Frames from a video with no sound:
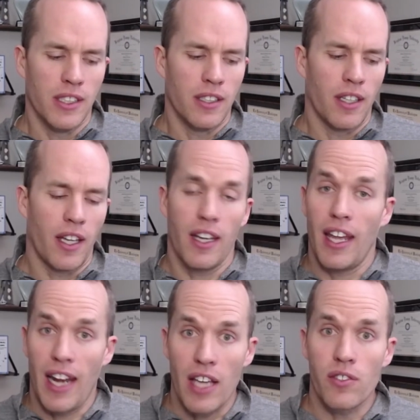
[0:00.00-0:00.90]
and
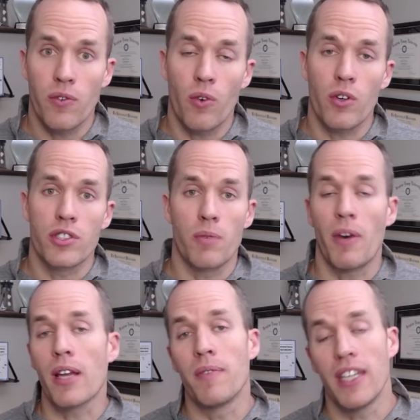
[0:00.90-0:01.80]
ask for some
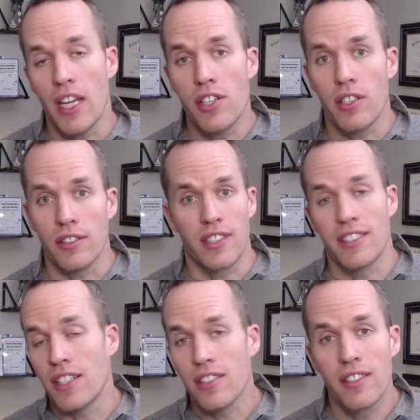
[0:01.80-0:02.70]
recommendations,
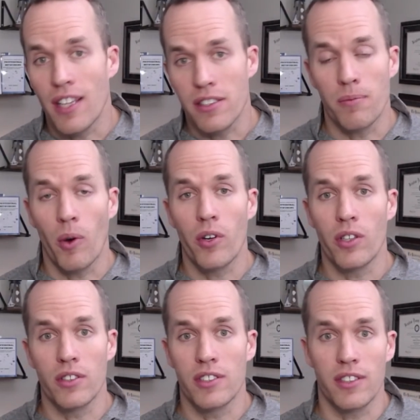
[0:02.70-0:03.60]
essentially
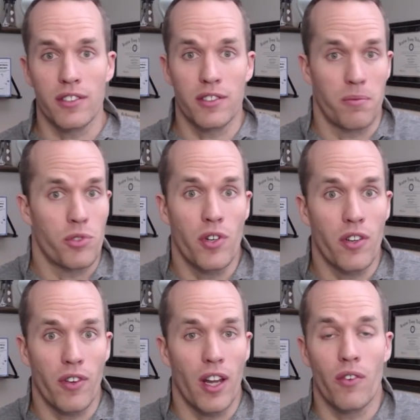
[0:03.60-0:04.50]
testimonials and some street
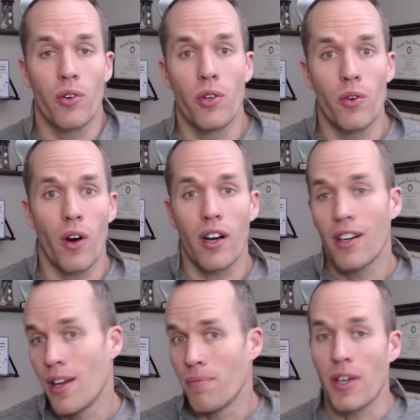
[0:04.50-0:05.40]
cred of who you are.
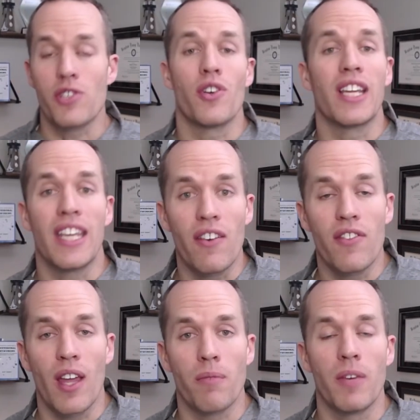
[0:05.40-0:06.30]
Make sure to give
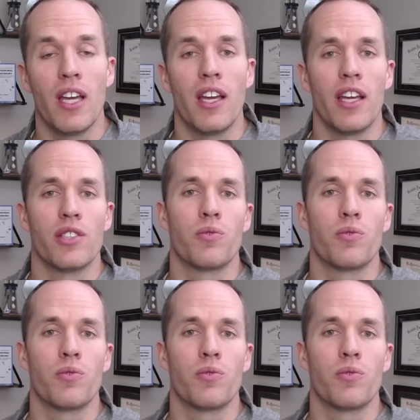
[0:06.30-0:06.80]
them as